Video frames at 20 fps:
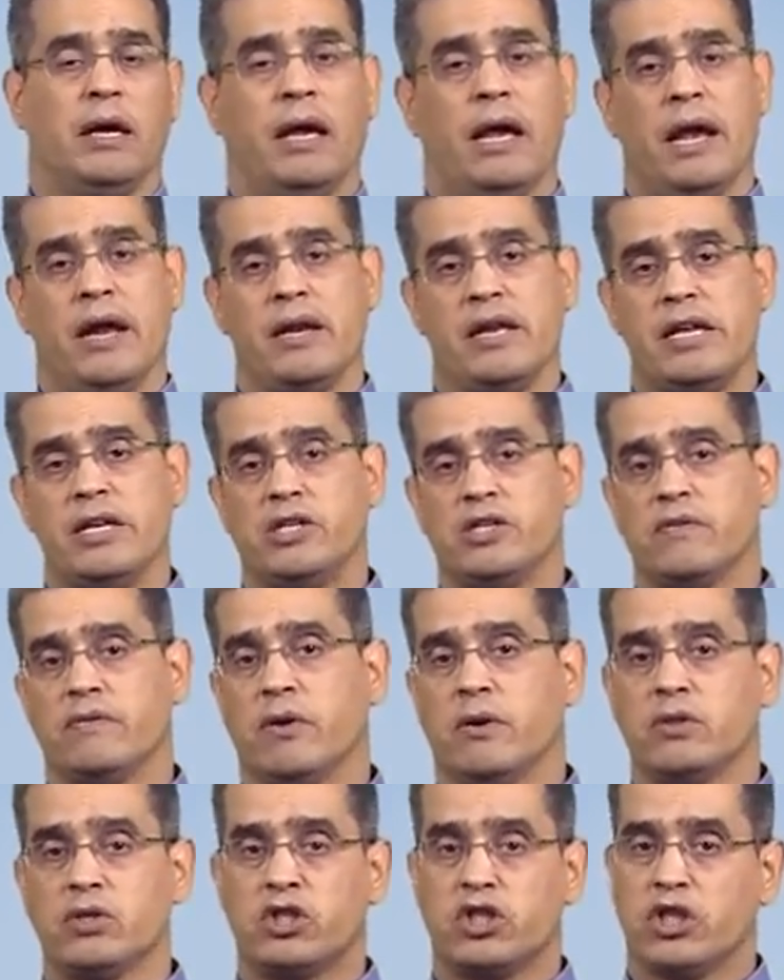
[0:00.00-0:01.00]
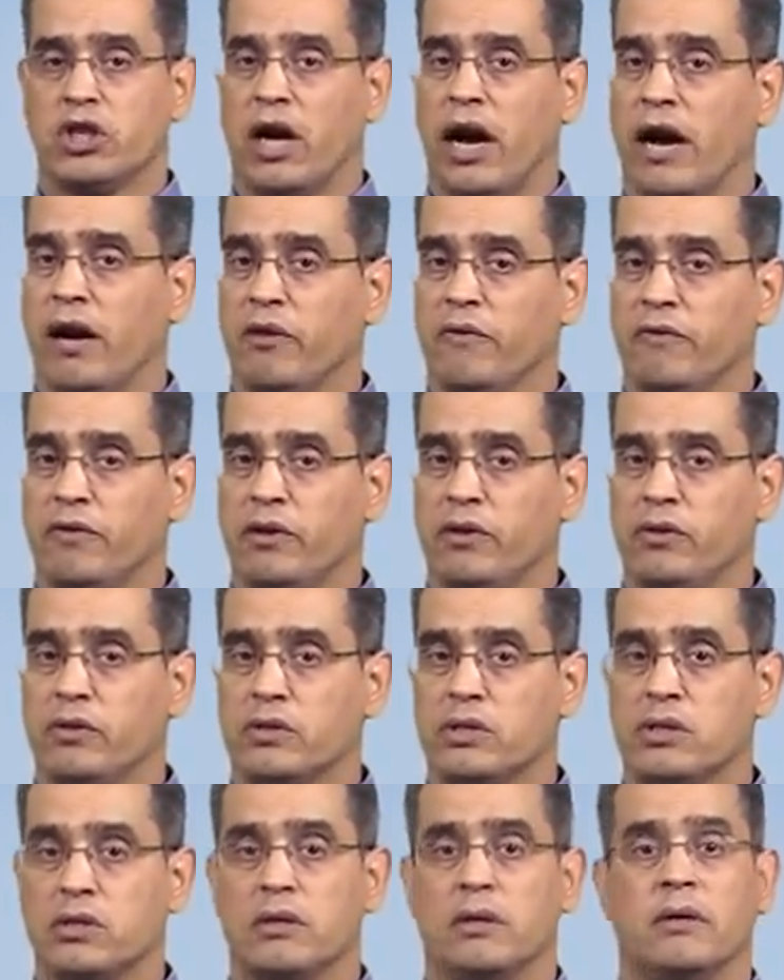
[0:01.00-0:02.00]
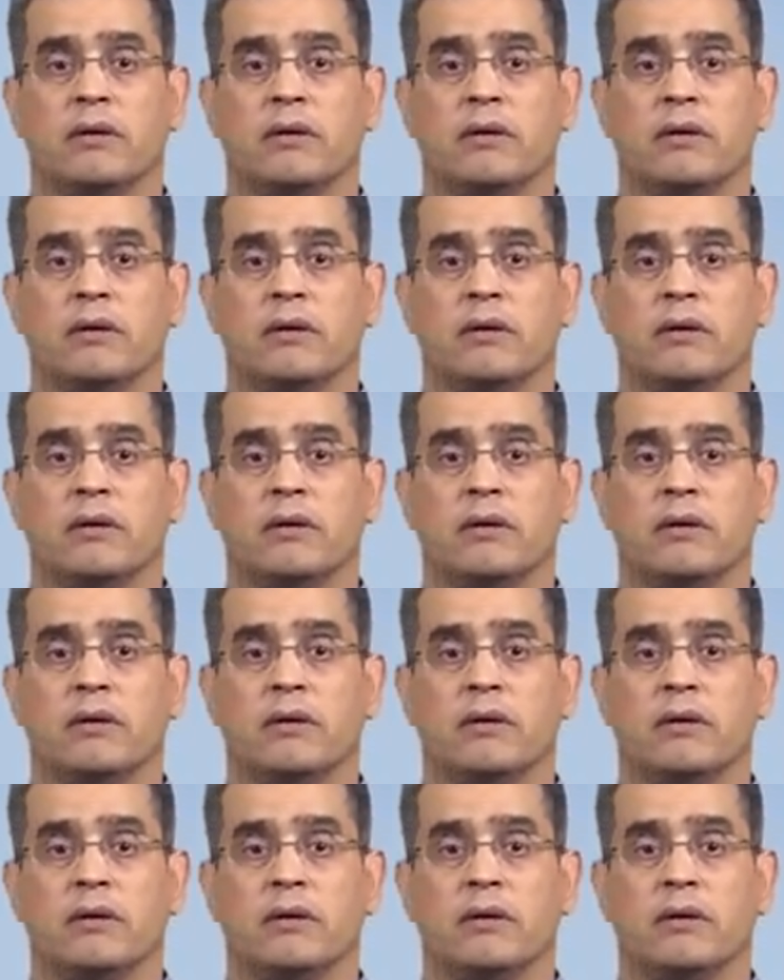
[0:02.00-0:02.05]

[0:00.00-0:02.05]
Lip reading: and each of those child views